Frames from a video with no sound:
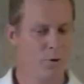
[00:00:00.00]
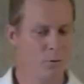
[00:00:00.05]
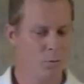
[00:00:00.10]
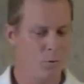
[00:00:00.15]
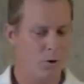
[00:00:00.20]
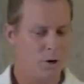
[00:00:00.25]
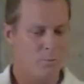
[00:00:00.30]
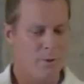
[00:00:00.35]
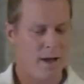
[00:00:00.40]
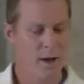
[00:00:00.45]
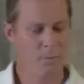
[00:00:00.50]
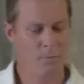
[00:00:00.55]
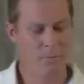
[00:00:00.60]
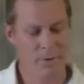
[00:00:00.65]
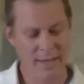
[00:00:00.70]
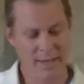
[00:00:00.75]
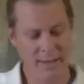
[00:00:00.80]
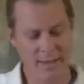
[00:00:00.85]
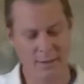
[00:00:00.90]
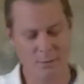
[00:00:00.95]
But what about
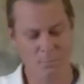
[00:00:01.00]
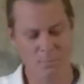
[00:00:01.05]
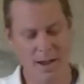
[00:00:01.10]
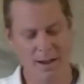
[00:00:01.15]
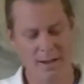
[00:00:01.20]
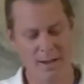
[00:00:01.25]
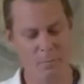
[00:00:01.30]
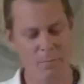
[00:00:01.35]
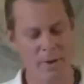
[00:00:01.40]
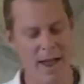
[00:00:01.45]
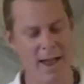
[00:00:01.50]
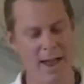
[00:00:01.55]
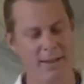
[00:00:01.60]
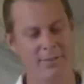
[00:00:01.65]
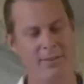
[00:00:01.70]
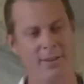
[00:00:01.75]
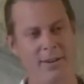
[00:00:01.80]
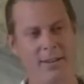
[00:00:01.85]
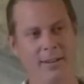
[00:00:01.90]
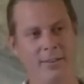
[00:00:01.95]
me and my
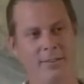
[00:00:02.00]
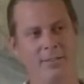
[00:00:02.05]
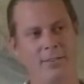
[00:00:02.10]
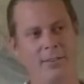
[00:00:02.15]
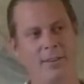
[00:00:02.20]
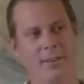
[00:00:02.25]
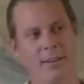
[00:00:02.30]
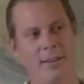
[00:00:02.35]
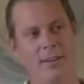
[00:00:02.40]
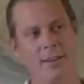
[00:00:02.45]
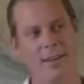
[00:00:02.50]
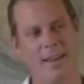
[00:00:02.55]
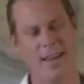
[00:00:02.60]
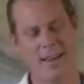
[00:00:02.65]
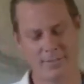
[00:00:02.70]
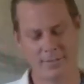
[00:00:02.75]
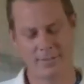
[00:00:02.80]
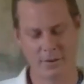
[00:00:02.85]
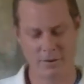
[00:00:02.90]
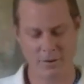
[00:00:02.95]
capacities?
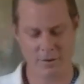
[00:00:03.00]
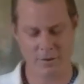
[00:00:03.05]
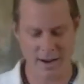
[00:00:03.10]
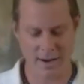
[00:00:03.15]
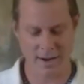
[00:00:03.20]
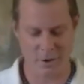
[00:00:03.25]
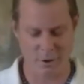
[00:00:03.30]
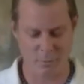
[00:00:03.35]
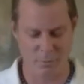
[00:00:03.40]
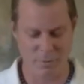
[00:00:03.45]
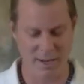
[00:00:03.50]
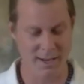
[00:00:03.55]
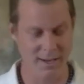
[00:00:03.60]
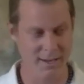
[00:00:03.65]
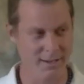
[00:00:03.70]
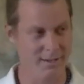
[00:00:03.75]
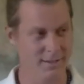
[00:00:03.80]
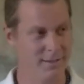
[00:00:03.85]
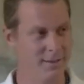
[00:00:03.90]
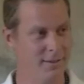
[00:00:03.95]
as a creator
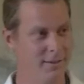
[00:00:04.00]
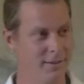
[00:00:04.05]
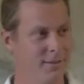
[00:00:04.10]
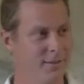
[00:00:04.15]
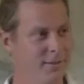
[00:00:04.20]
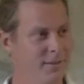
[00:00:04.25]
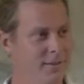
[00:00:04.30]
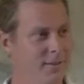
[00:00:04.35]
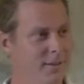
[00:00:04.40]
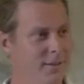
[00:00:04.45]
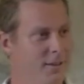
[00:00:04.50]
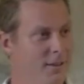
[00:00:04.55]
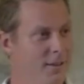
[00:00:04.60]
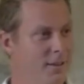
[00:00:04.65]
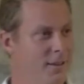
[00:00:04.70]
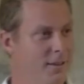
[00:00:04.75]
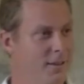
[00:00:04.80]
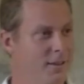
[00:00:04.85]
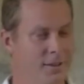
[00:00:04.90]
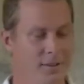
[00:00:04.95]
being.
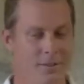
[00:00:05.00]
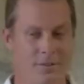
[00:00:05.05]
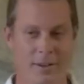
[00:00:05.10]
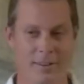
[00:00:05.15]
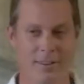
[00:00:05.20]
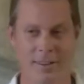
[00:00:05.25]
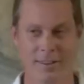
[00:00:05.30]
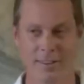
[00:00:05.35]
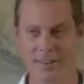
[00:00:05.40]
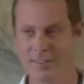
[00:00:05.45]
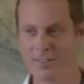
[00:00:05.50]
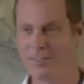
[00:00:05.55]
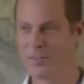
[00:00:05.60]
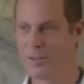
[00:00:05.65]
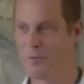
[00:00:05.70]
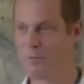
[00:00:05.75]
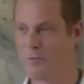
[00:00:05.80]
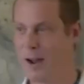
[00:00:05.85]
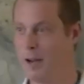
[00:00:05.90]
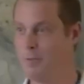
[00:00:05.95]
I think this
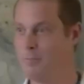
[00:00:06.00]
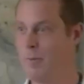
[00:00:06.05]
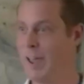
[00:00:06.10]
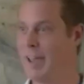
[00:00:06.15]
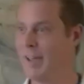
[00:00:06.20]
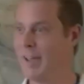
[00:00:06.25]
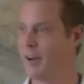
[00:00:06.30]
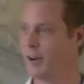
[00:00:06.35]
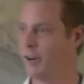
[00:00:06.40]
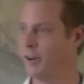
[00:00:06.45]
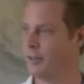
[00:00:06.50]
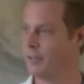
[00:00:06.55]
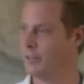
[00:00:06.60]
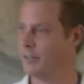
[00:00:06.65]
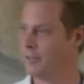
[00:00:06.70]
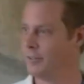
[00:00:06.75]
is the rainmaker.